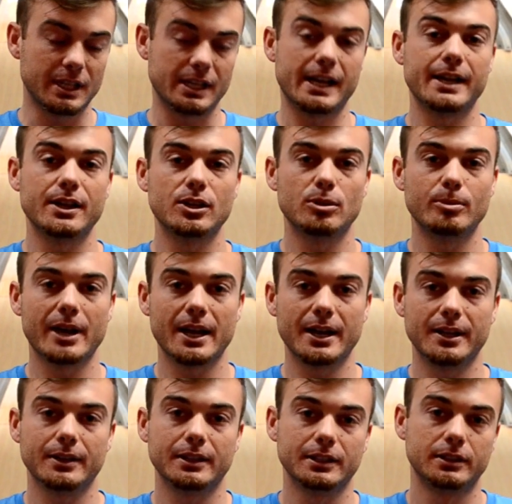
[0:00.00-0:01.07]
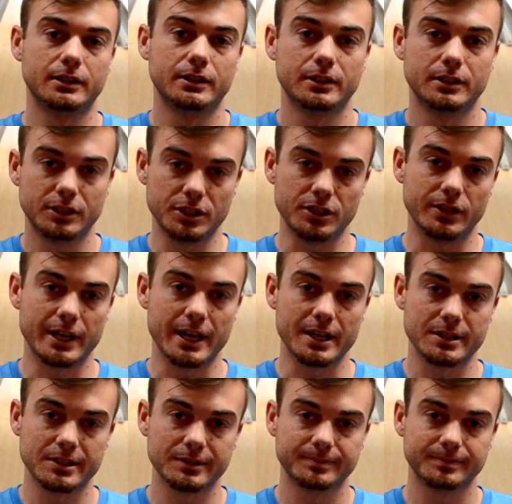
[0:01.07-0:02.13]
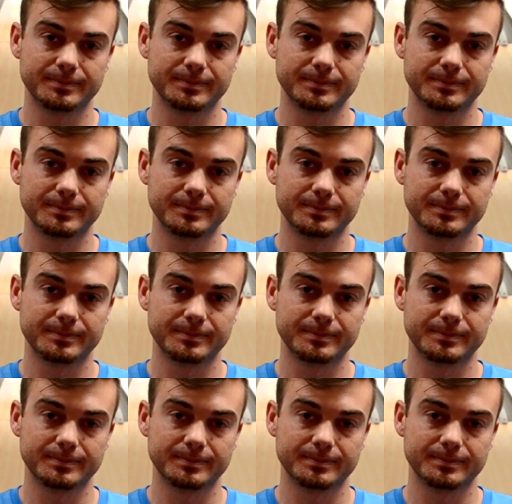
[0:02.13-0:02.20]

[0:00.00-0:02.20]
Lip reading: that I know about it to you guys.